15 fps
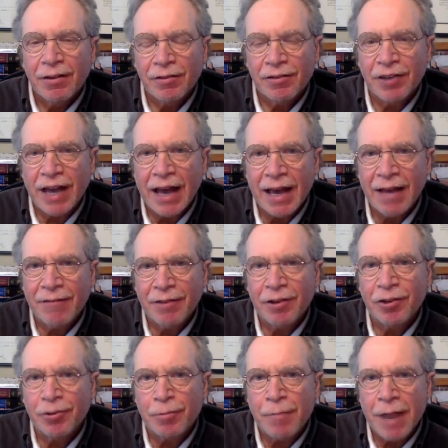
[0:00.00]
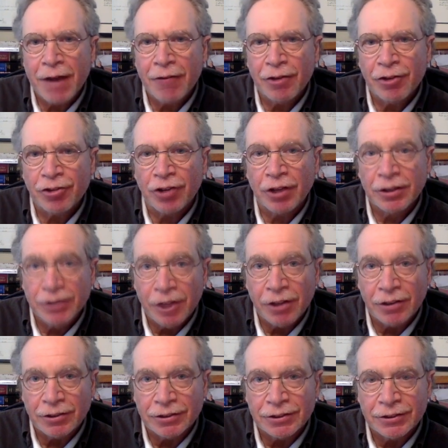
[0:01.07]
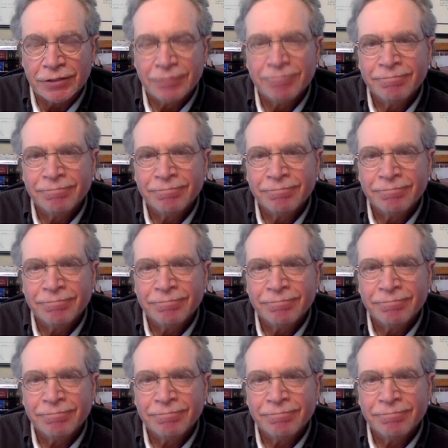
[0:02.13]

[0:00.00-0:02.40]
to have his marriage annulled